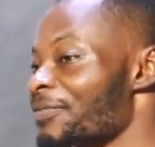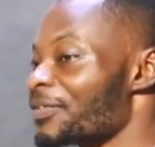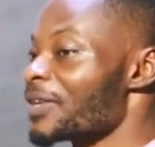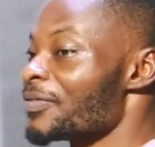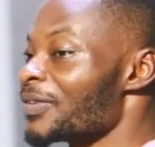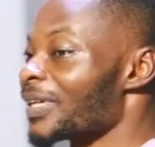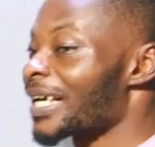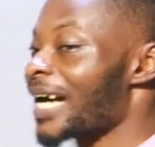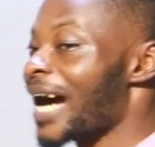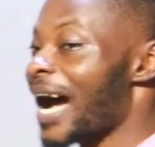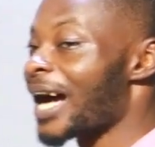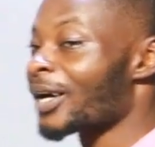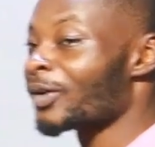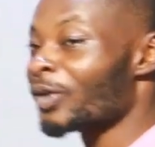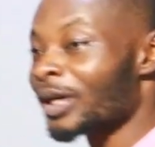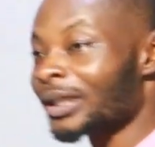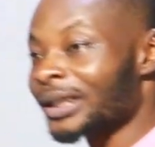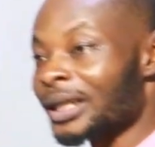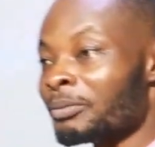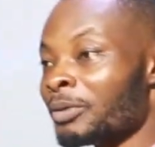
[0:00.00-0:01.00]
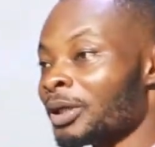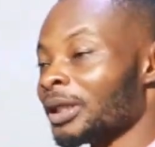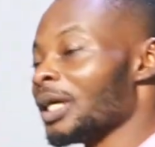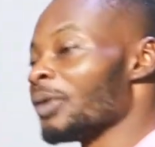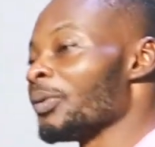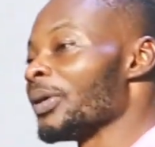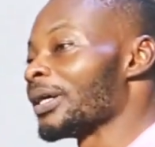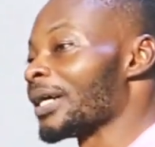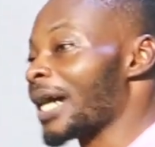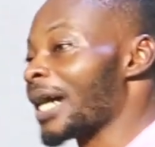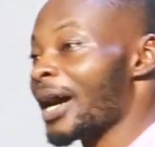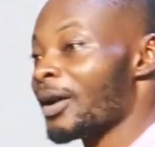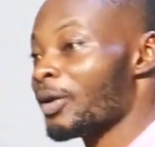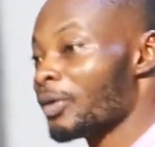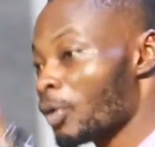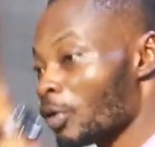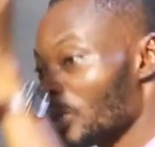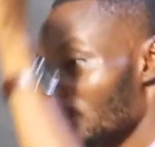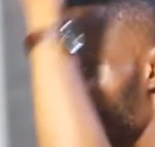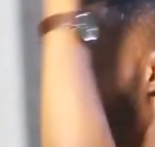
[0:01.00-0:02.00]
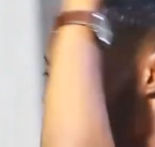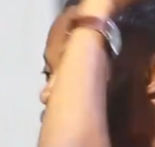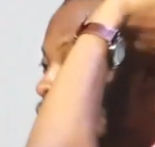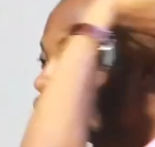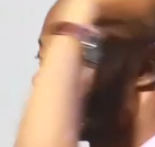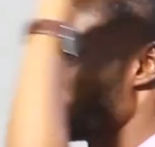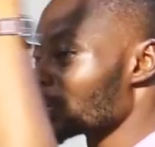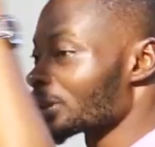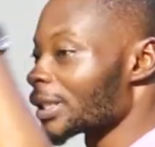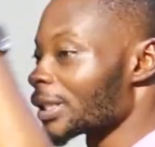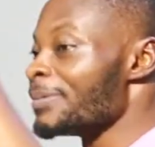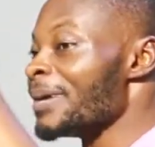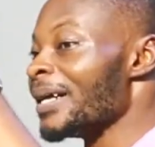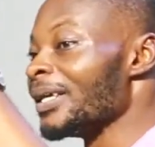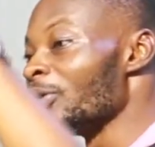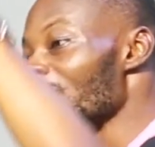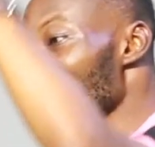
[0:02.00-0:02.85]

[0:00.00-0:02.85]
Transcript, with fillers: if we can't knock them on the way, only God knows. when.